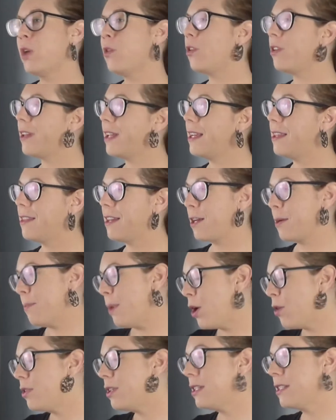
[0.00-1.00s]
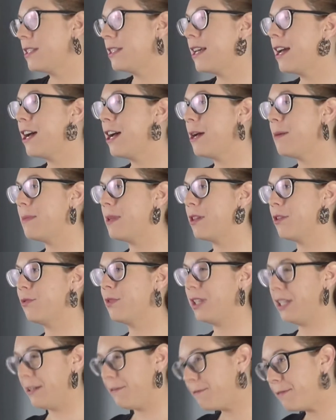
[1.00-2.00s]
or like the components come and they're
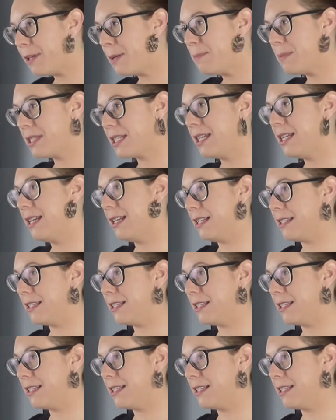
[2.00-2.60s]
really flimsy